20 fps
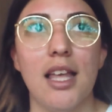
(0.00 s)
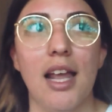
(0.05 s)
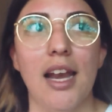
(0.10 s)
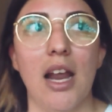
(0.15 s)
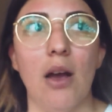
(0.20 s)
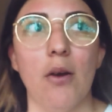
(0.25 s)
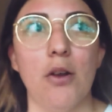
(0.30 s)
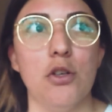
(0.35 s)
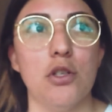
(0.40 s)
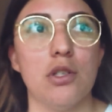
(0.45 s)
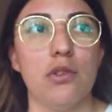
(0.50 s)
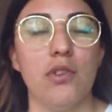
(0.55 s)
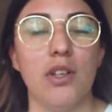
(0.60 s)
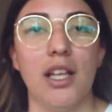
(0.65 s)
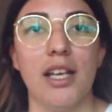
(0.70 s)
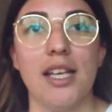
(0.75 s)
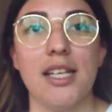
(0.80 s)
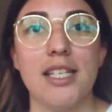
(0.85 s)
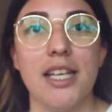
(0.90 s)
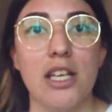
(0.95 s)
and now I just feel
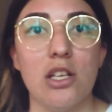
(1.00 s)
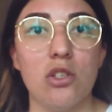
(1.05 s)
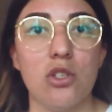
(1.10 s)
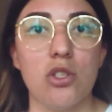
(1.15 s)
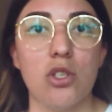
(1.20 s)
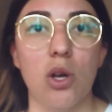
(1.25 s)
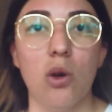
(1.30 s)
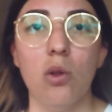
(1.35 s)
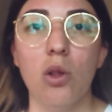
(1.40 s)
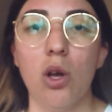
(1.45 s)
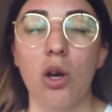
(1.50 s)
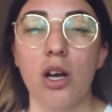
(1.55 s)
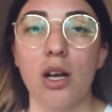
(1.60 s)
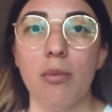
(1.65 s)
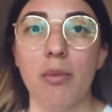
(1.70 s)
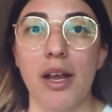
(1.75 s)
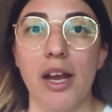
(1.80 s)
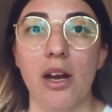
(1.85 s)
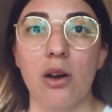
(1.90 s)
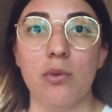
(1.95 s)
like it takes so long and
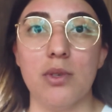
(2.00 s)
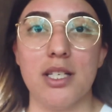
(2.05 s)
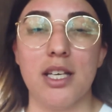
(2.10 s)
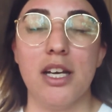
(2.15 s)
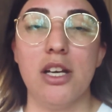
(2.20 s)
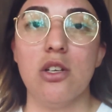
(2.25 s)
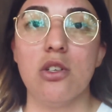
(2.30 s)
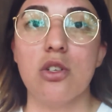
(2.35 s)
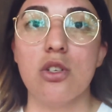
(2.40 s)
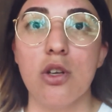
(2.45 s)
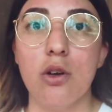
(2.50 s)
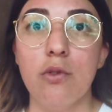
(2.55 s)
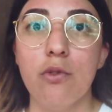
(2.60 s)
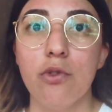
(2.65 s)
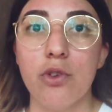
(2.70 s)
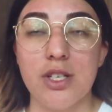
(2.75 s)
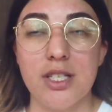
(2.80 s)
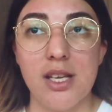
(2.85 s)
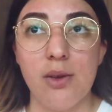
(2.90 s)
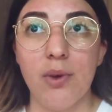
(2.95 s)
my hair was getting so
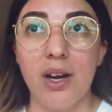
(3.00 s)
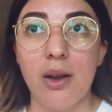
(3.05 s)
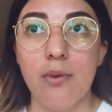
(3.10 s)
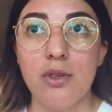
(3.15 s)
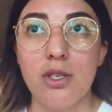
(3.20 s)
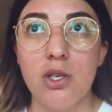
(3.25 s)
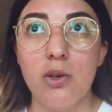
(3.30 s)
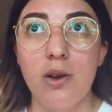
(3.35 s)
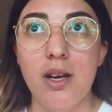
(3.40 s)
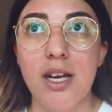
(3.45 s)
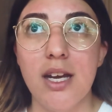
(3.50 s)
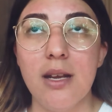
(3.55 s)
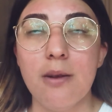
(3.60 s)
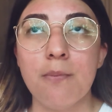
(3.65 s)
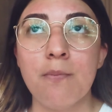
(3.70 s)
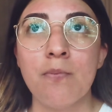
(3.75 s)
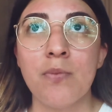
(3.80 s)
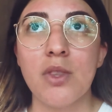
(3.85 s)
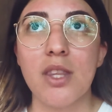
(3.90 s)
frizzy when I was doing it.